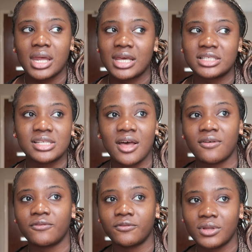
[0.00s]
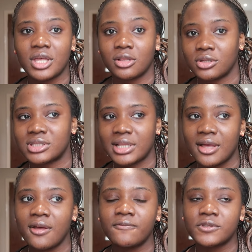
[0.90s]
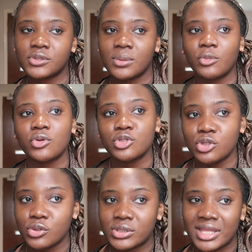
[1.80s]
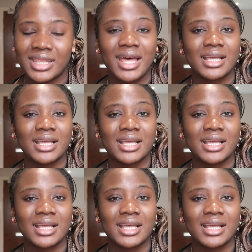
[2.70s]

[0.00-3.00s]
and I just have a lot left, so I'm going to use that. That